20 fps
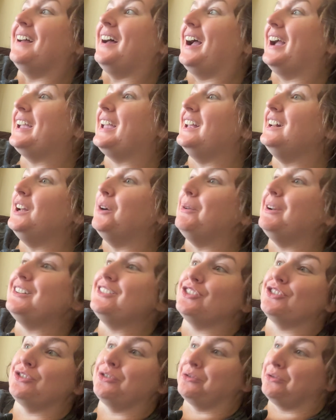I cannot wait
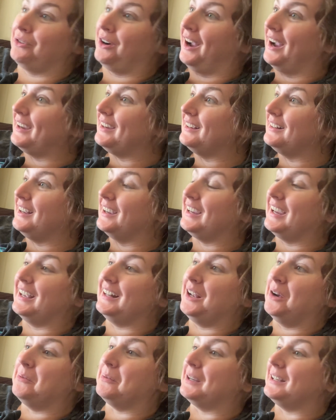to try it. I
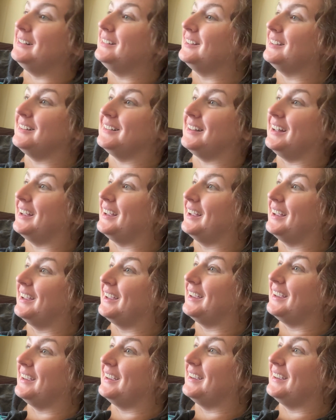cannot wait to,
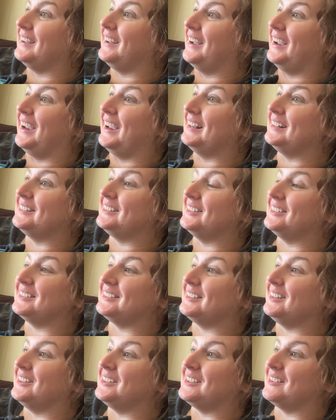like, it
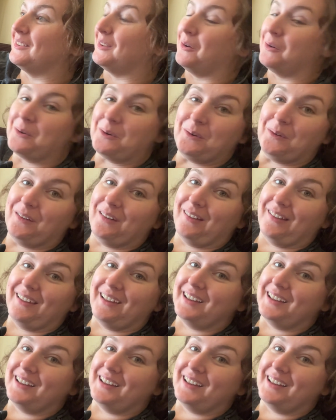just looks so cool.